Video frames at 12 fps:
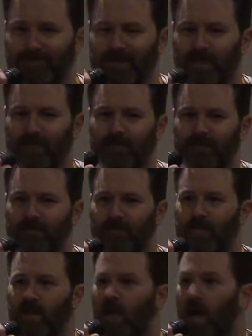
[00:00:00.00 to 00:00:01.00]
So,
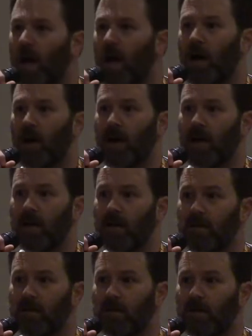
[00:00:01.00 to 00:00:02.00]
uh, all
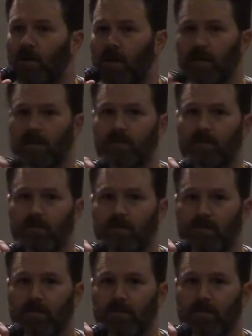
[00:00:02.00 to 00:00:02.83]
right, who else?